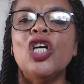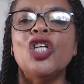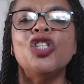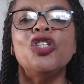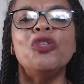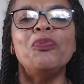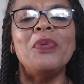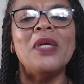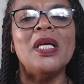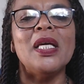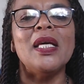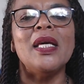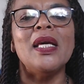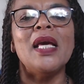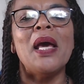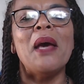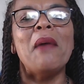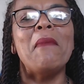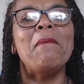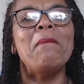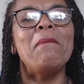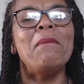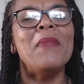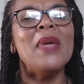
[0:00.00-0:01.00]
to be
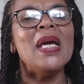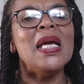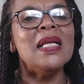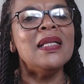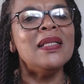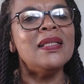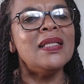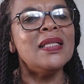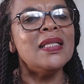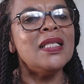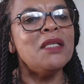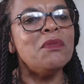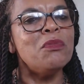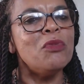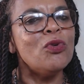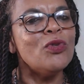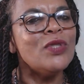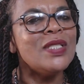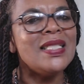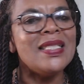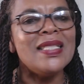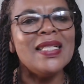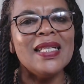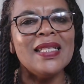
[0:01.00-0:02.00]
mentally more
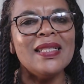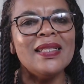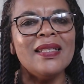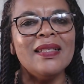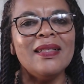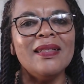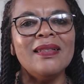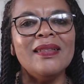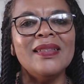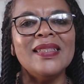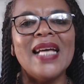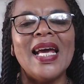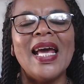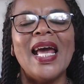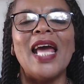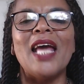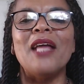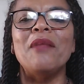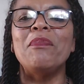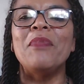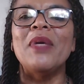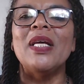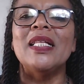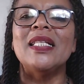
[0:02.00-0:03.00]
settled
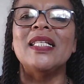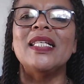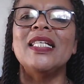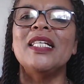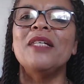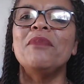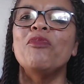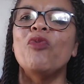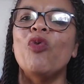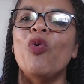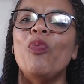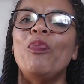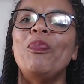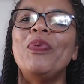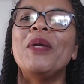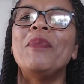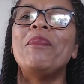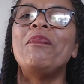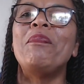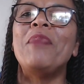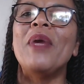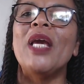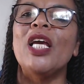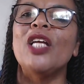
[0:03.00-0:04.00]
and mentally more
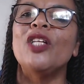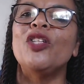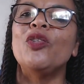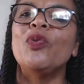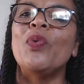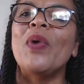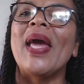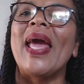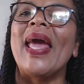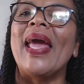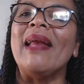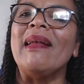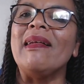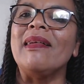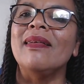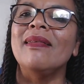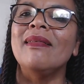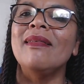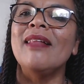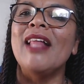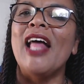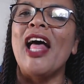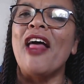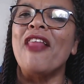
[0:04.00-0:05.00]
prepared to
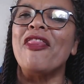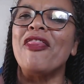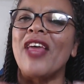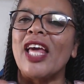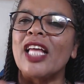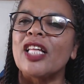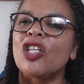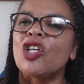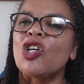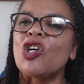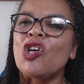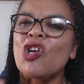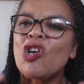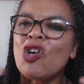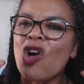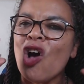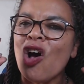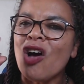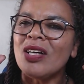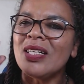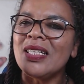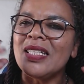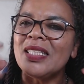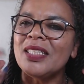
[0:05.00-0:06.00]
handle that
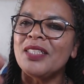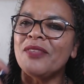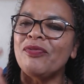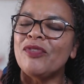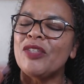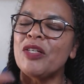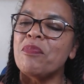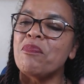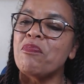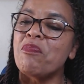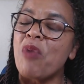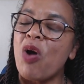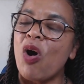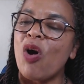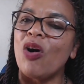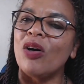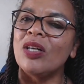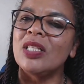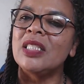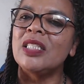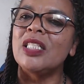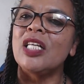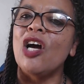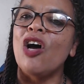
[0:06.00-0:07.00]
cognitive
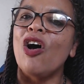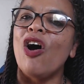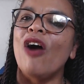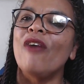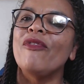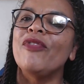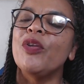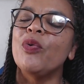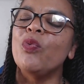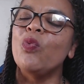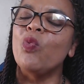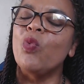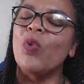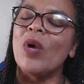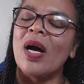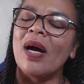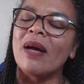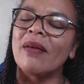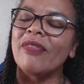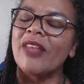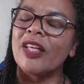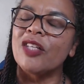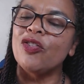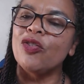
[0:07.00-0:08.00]
demand of the
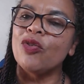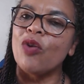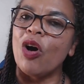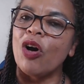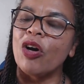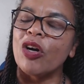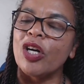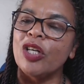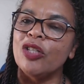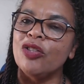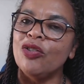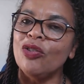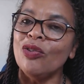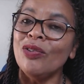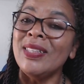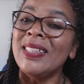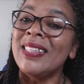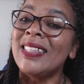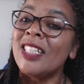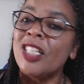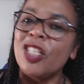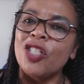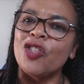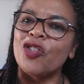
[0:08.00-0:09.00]
work that you are going to
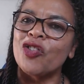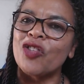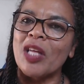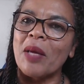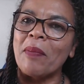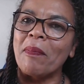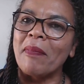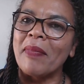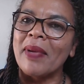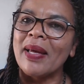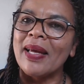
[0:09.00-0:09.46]
teach them.